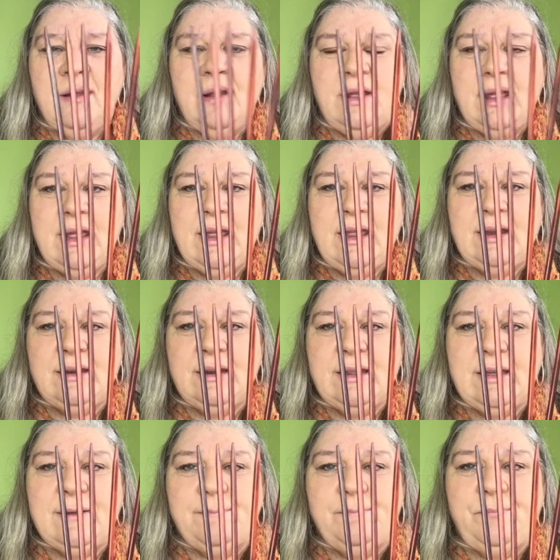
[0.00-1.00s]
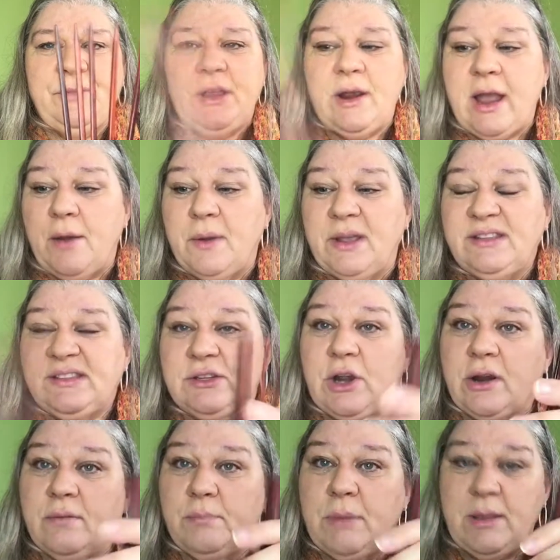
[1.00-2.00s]
And they're how I
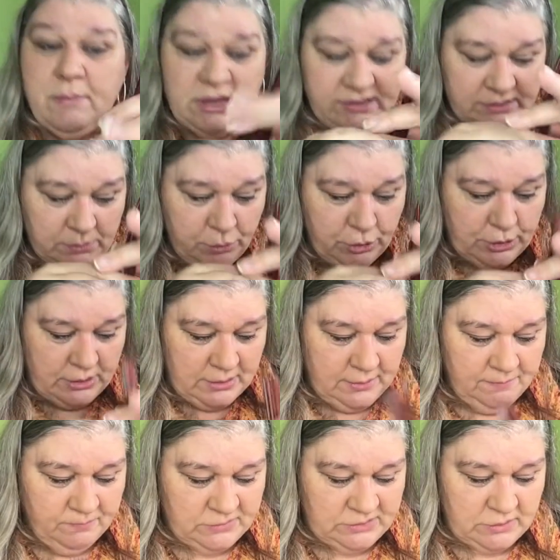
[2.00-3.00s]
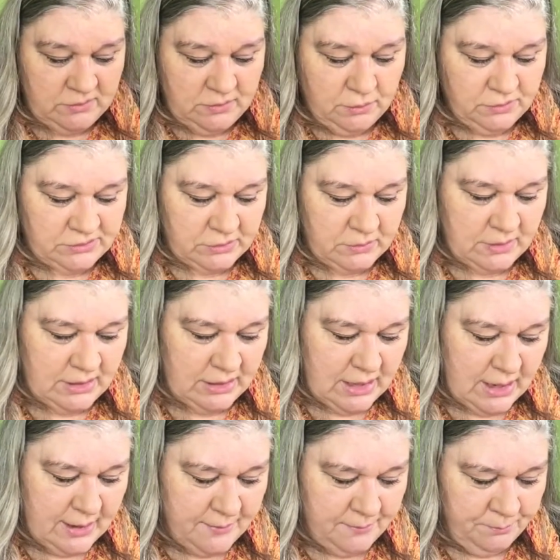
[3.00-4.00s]
start my Musselburgh. So those are in
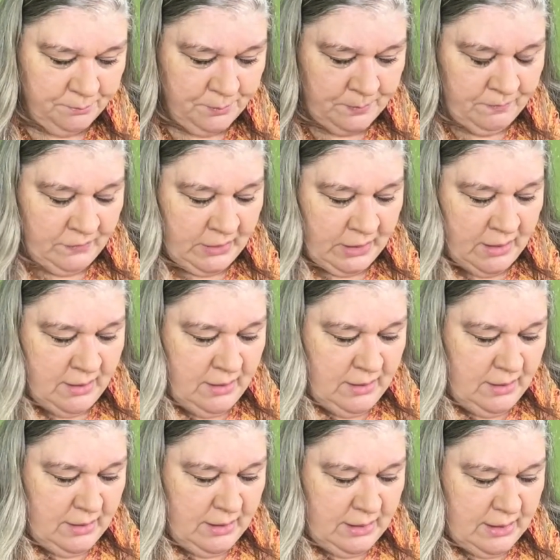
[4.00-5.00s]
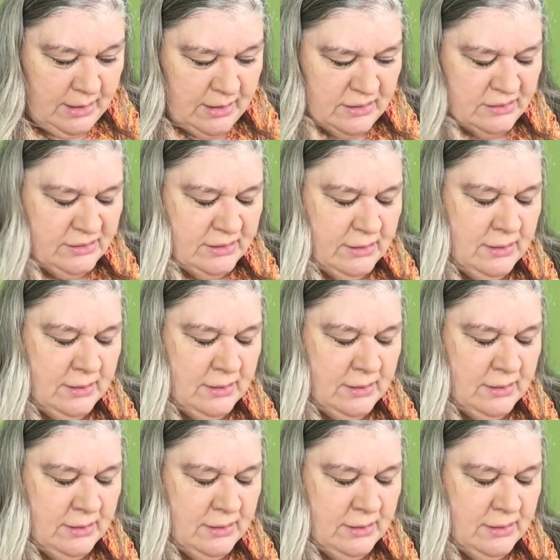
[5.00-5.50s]
there. And